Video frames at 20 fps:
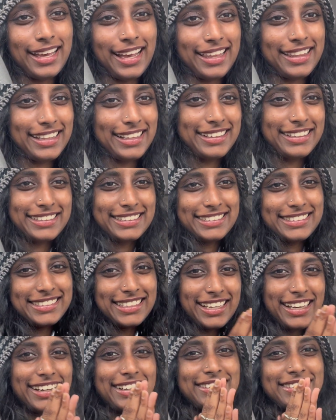I think it looks
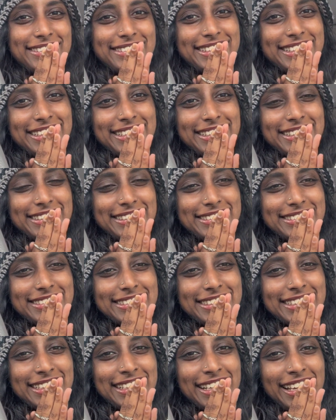so
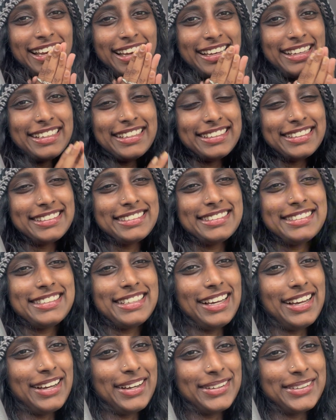cute.
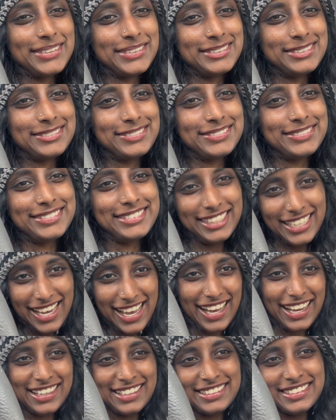So
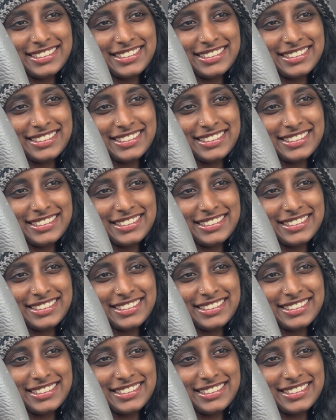yeah,